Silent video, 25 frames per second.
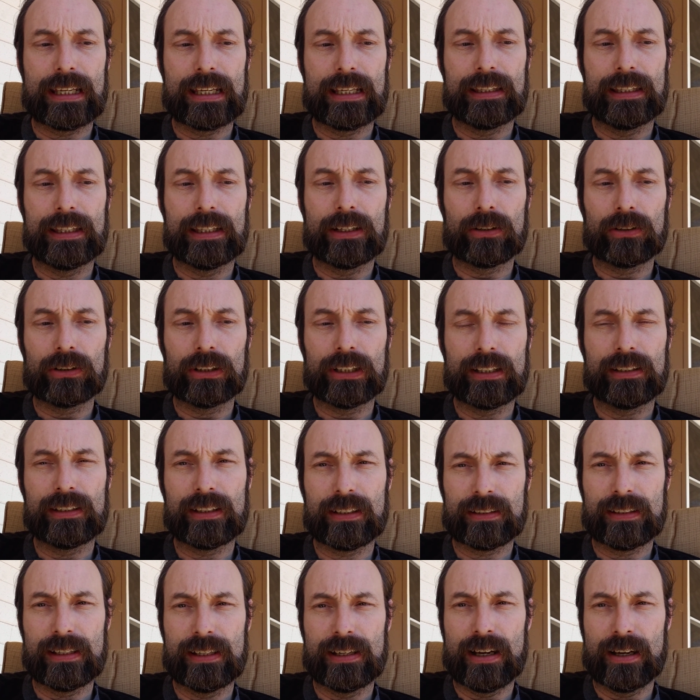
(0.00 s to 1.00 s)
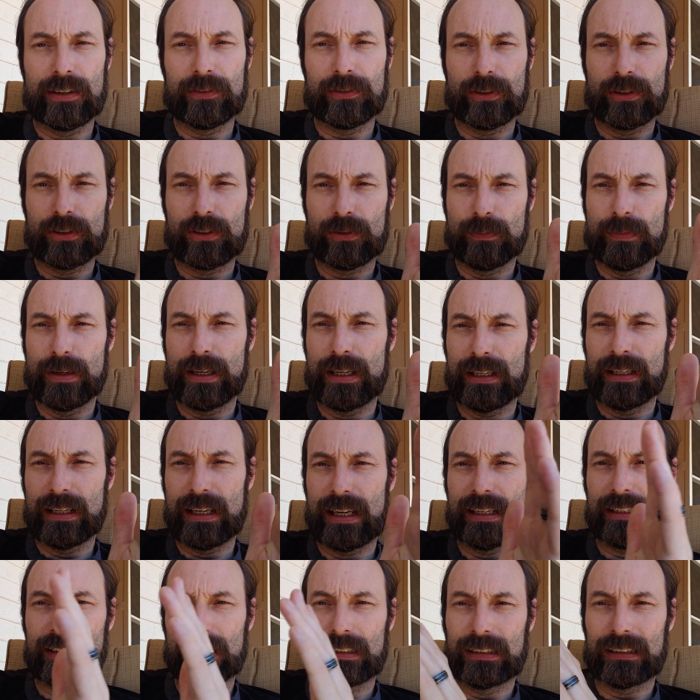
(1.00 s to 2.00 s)
in the early 1600s, mid
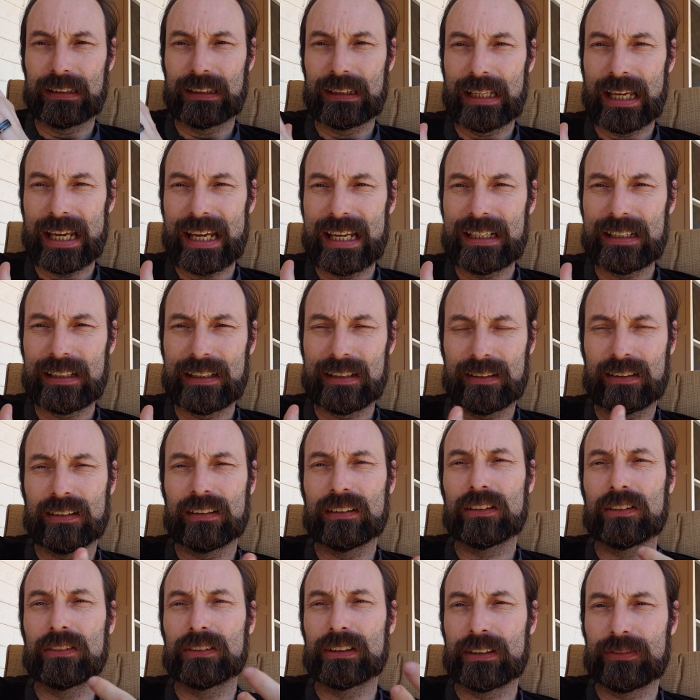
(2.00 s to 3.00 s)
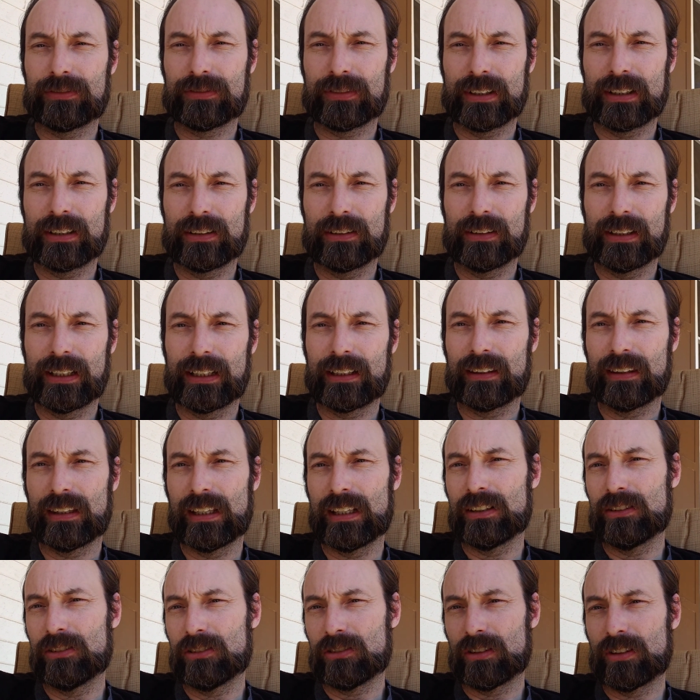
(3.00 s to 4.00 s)
and late, is a little different. Like,
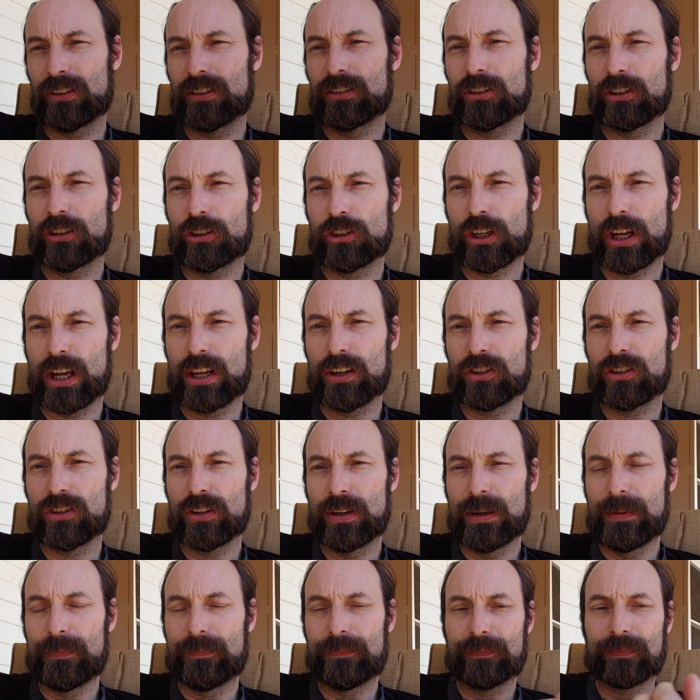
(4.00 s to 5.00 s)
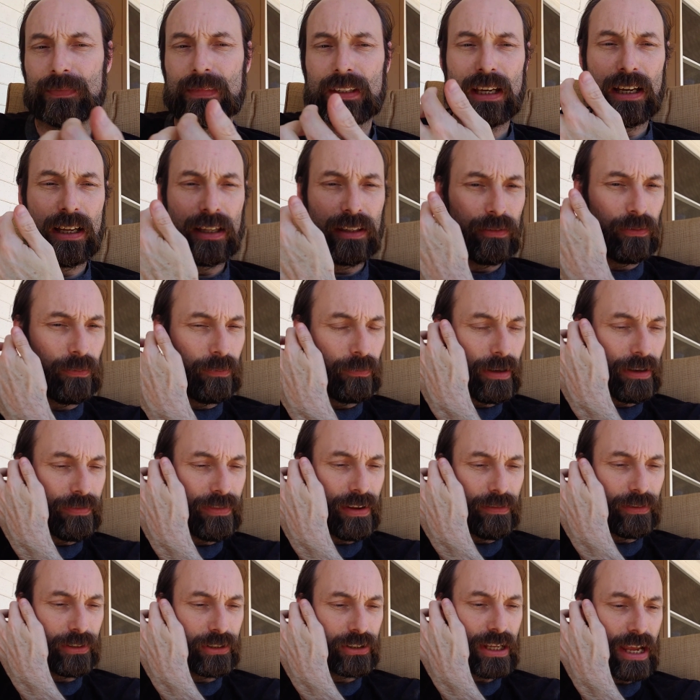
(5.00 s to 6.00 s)
things started to change. My
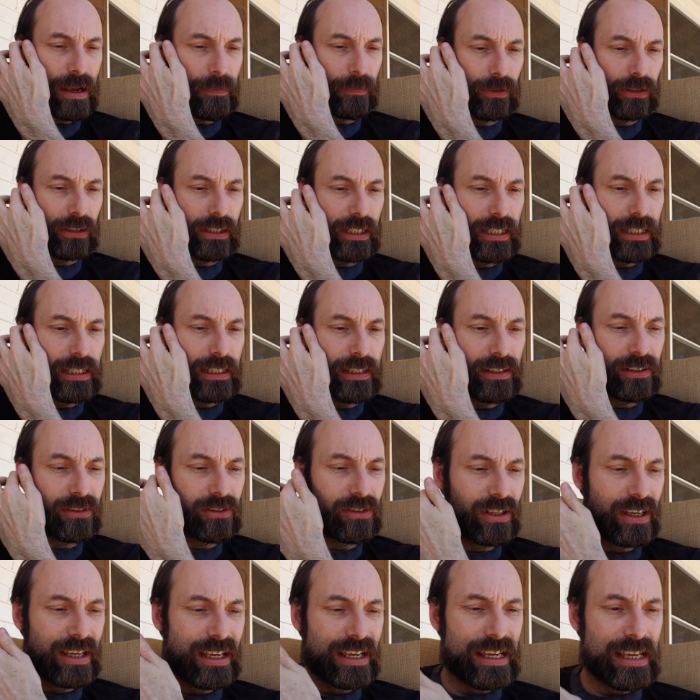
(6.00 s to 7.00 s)
favorite example is